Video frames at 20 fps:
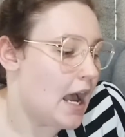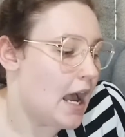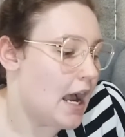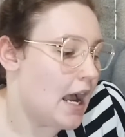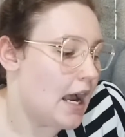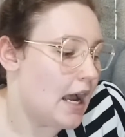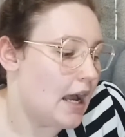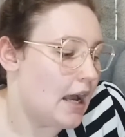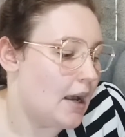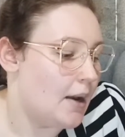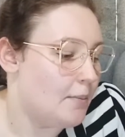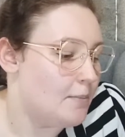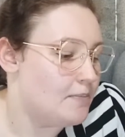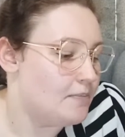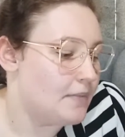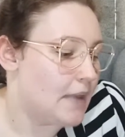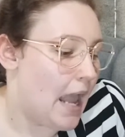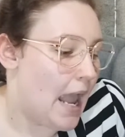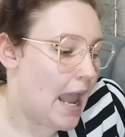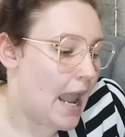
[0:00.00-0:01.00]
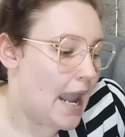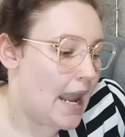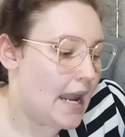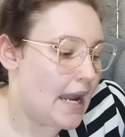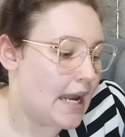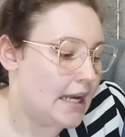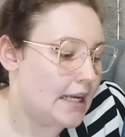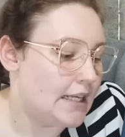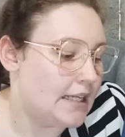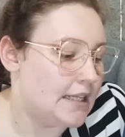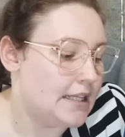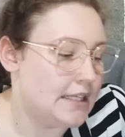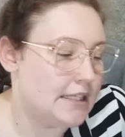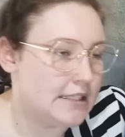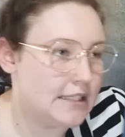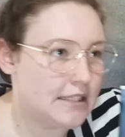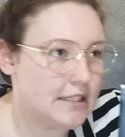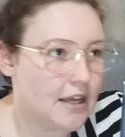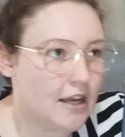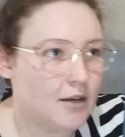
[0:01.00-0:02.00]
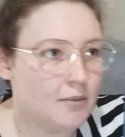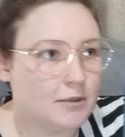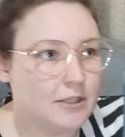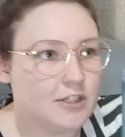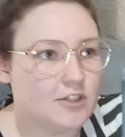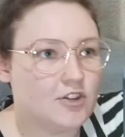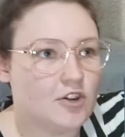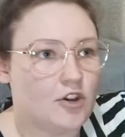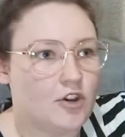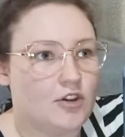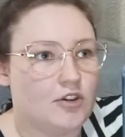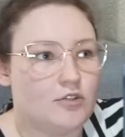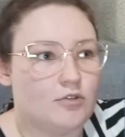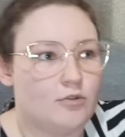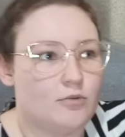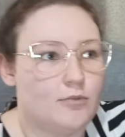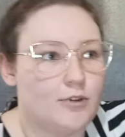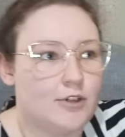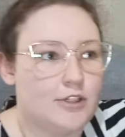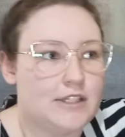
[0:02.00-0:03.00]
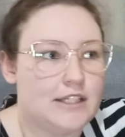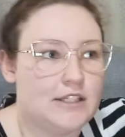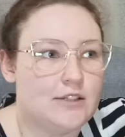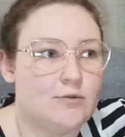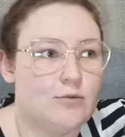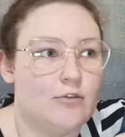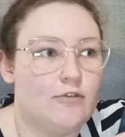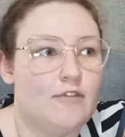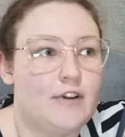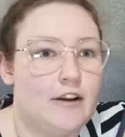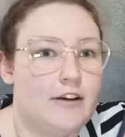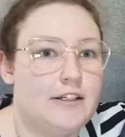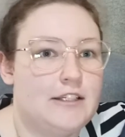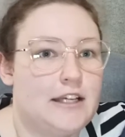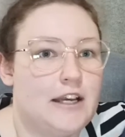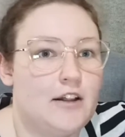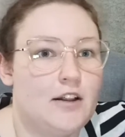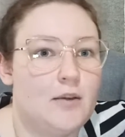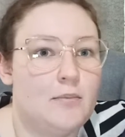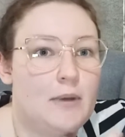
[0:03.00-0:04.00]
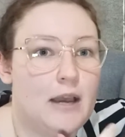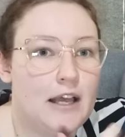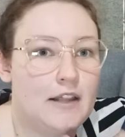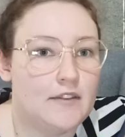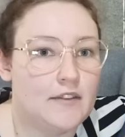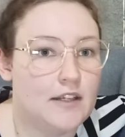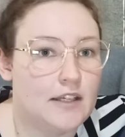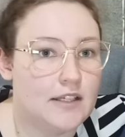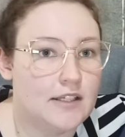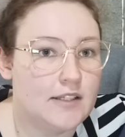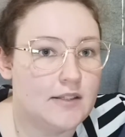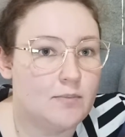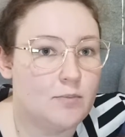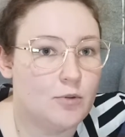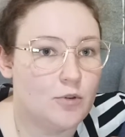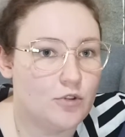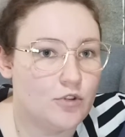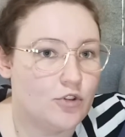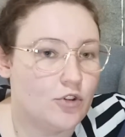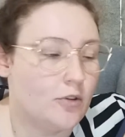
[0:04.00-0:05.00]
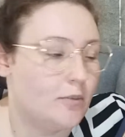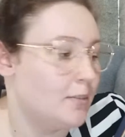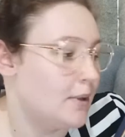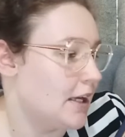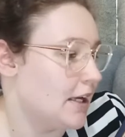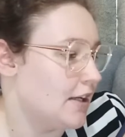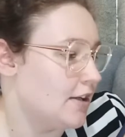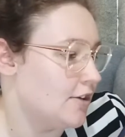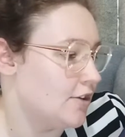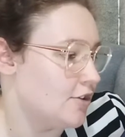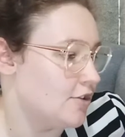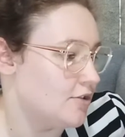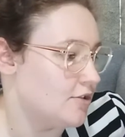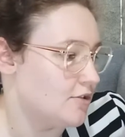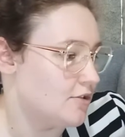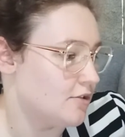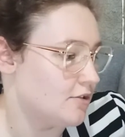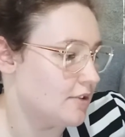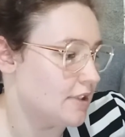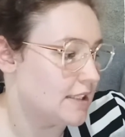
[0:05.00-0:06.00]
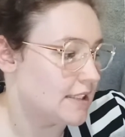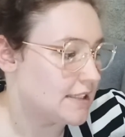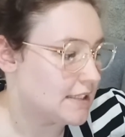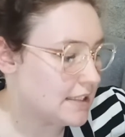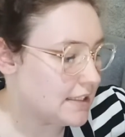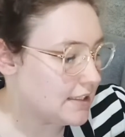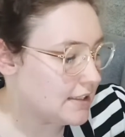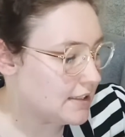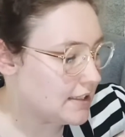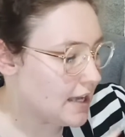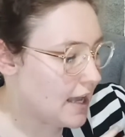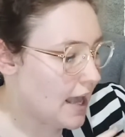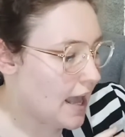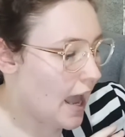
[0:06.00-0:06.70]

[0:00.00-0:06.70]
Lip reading: And this has kind of been turned almost into a fairy tale about this bookshop that used to exist.